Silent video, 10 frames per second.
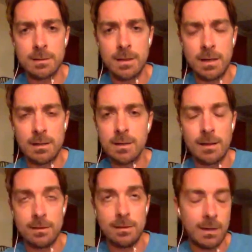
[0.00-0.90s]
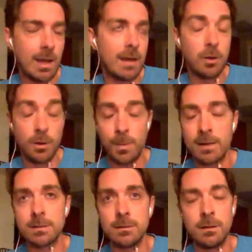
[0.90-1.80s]
And I, again, going
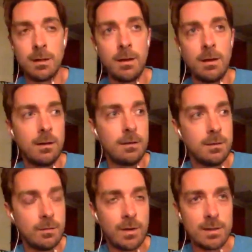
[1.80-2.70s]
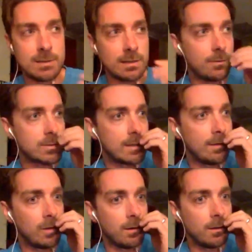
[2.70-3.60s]
back to the advice that I was
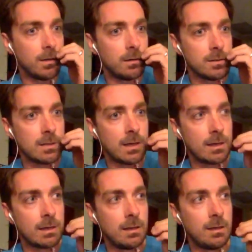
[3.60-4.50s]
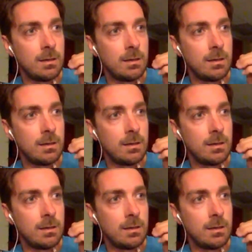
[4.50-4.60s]
given earlier, is like,